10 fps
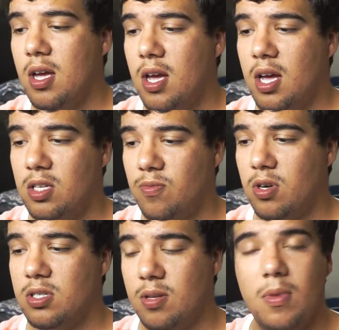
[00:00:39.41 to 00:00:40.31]
as far
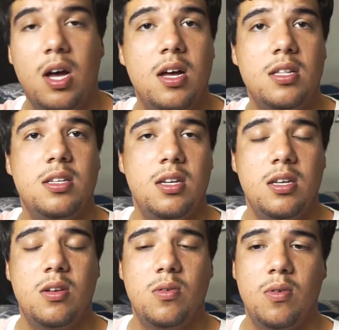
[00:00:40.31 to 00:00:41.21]
as the mods and
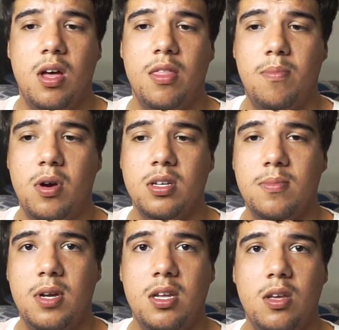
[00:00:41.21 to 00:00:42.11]
all the parts I'm
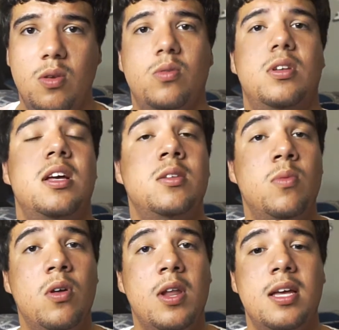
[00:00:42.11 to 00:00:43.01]
going to use, as
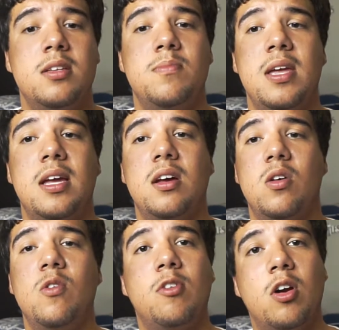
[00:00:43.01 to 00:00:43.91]
well as make an
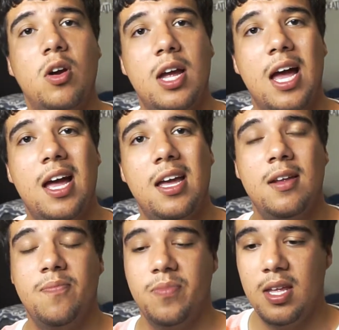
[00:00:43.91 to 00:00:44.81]
overall guide
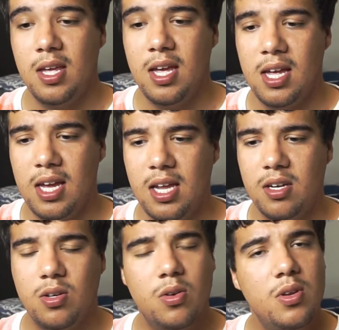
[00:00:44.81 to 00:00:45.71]
and kind of
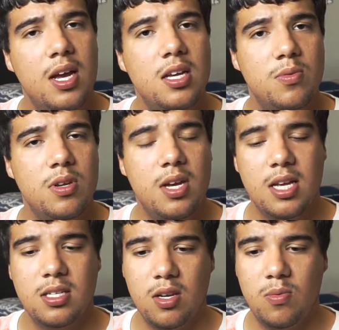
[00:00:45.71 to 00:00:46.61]
show you guys what you
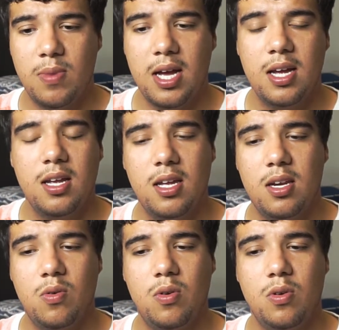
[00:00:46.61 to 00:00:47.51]
guys need to buy in
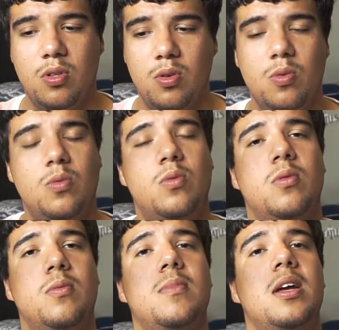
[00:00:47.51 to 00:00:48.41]
order to
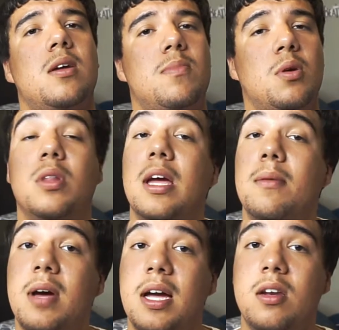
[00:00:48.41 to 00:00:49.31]
make a build like
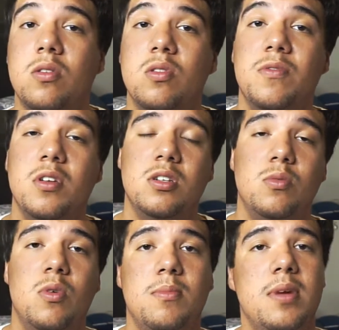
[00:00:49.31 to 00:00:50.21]
mine, or if you just
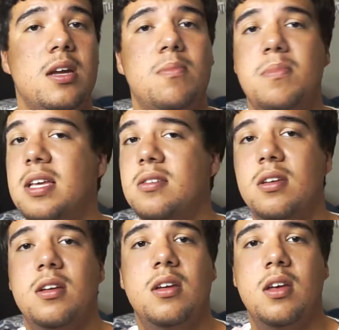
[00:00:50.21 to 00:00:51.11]
want to make a
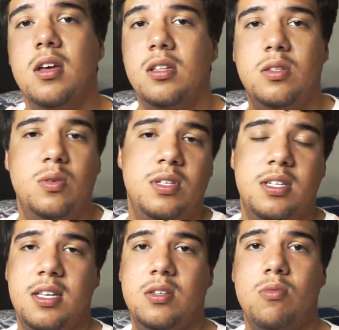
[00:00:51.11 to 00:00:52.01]
basic
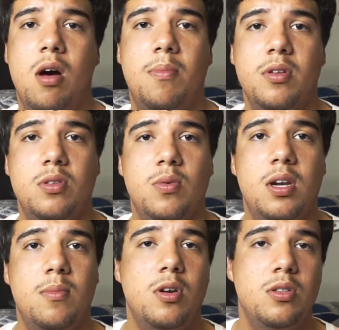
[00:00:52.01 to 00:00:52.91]
2cc swap onto an
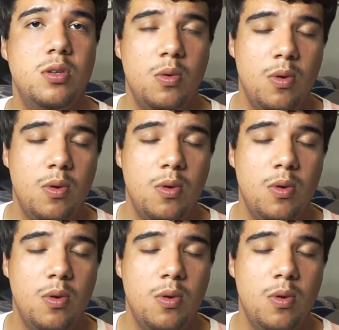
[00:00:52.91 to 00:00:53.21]
MR2